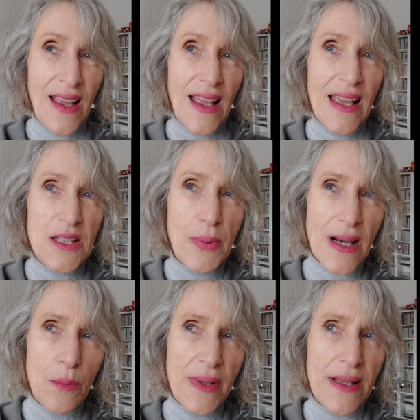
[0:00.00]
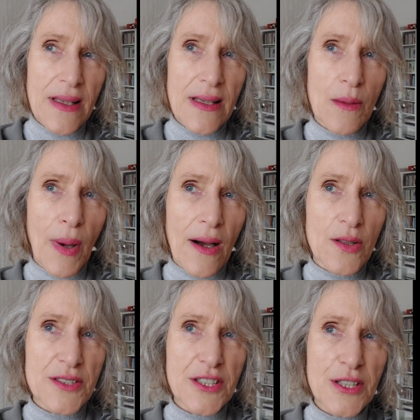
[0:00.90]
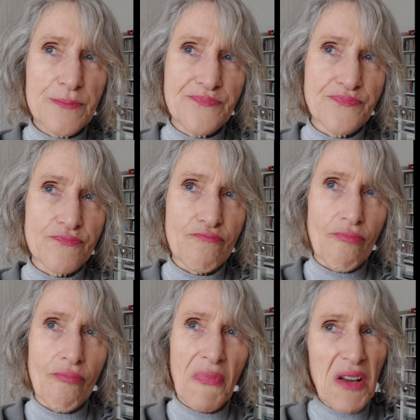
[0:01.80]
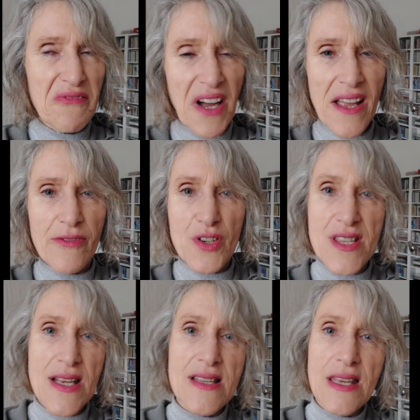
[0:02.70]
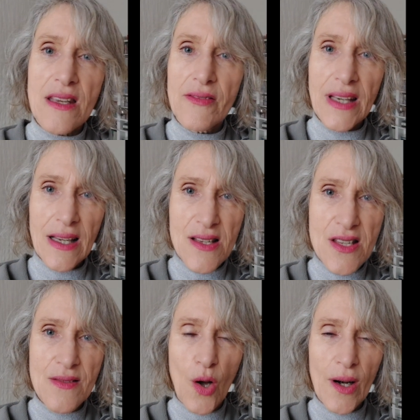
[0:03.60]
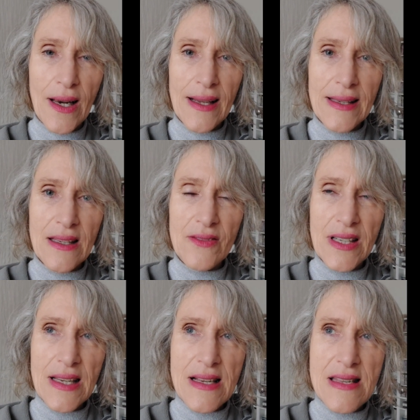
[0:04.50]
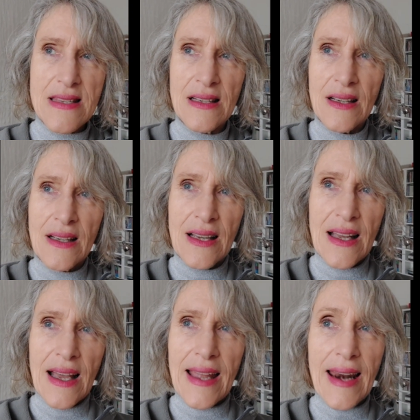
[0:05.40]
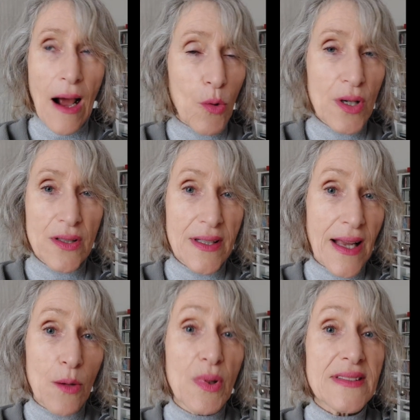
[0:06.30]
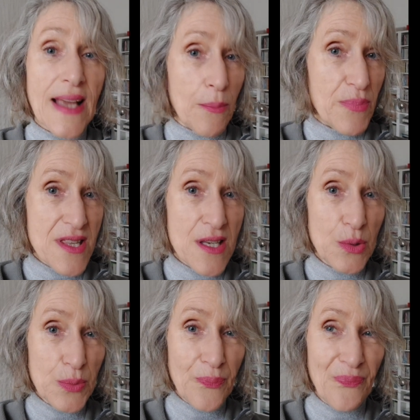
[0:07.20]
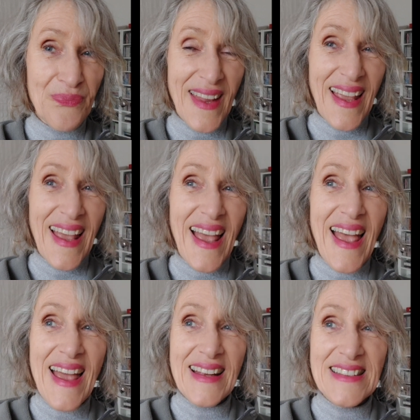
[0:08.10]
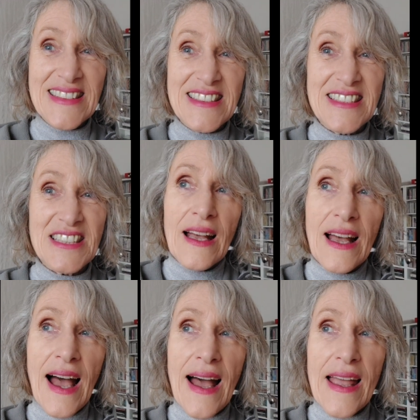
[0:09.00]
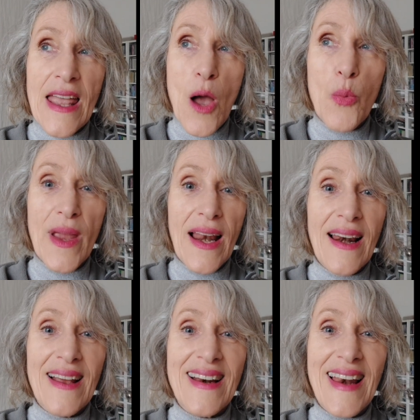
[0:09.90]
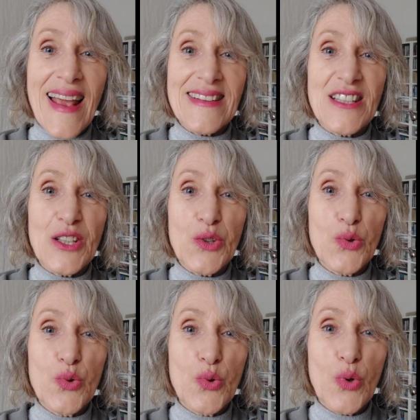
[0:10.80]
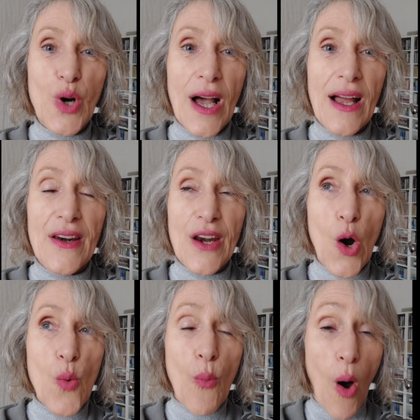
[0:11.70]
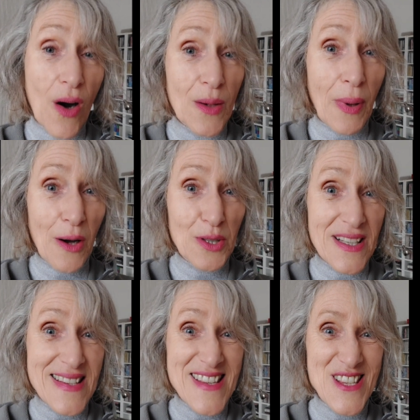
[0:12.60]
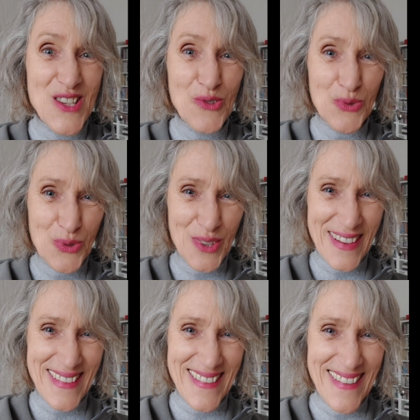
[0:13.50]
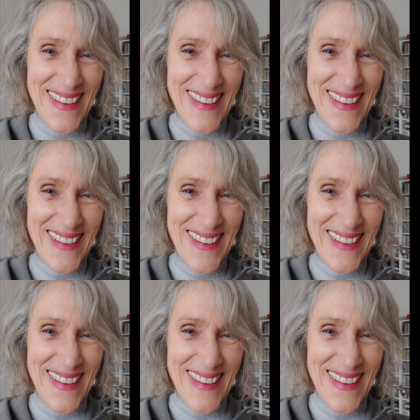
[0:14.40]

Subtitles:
It will be about 5 or 6 evenings, online evenings, an hour, and I will tap with you, and I will let you know more about it soon.